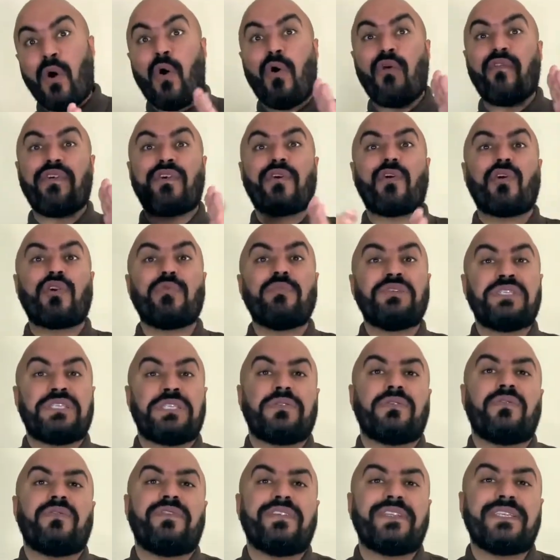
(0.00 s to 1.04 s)
of economies
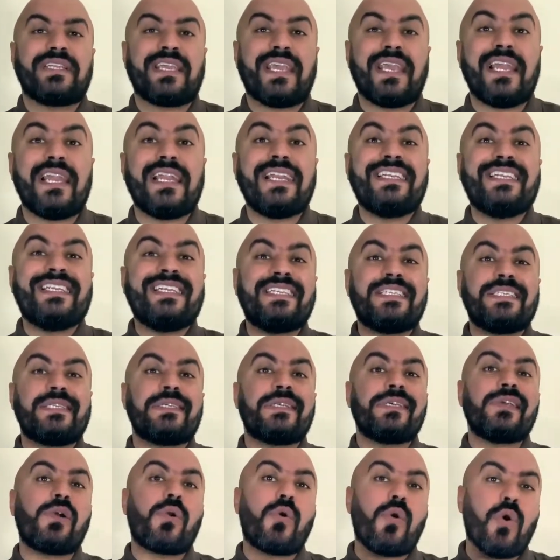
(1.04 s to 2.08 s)
of scale,
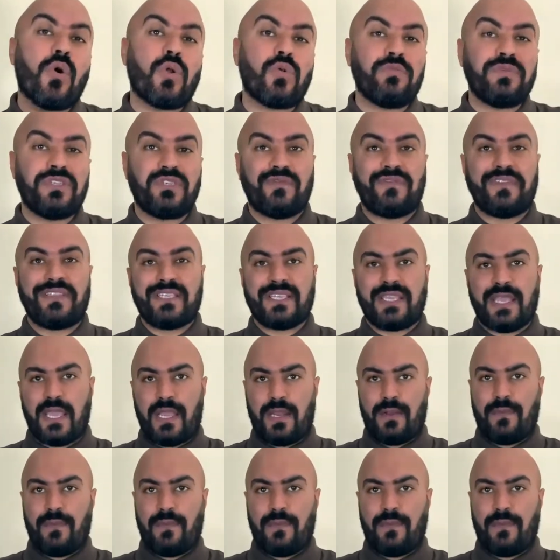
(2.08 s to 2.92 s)
diseconomies of scale.